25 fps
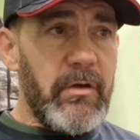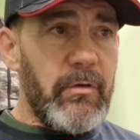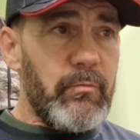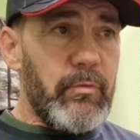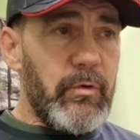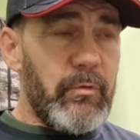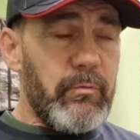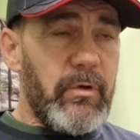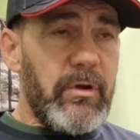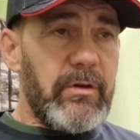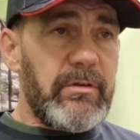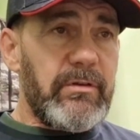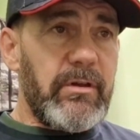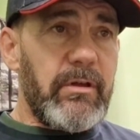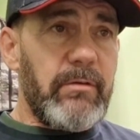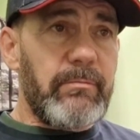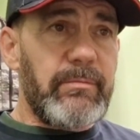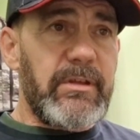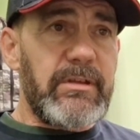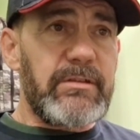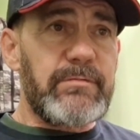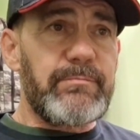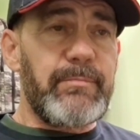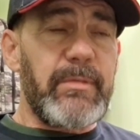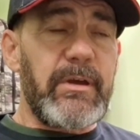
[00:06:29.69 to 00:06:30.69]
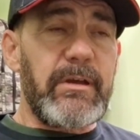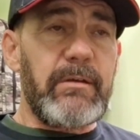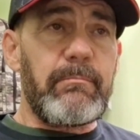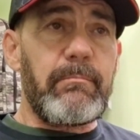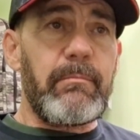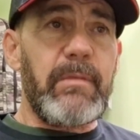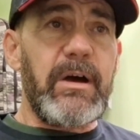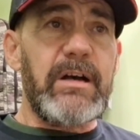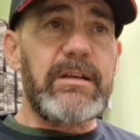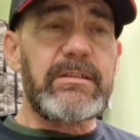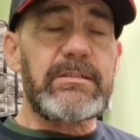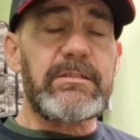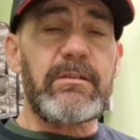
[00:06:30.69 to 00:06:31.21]
We're working up this big
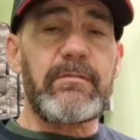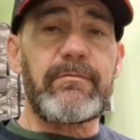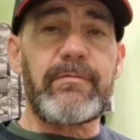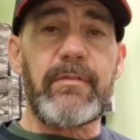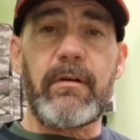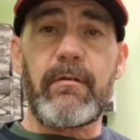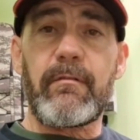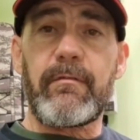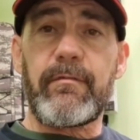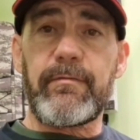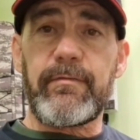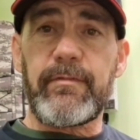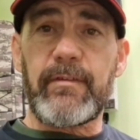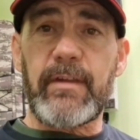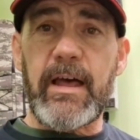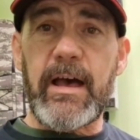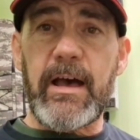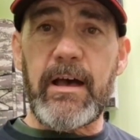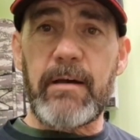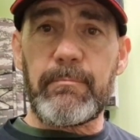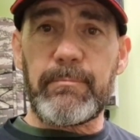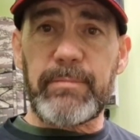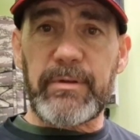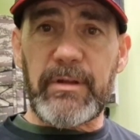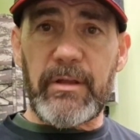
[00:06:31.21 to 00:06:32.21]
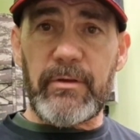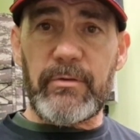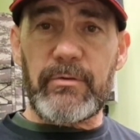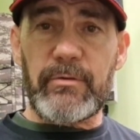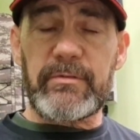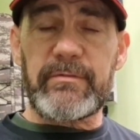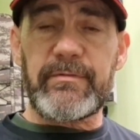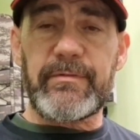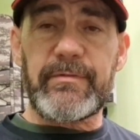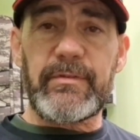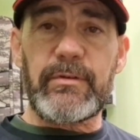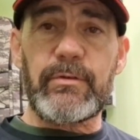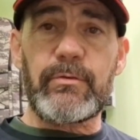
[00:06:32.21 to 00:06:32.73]
massive flat
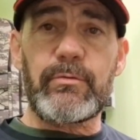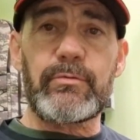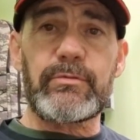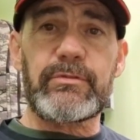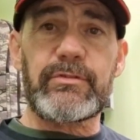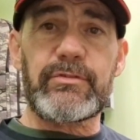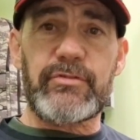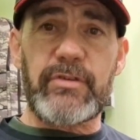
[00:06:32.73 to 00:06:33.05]
ploughed field,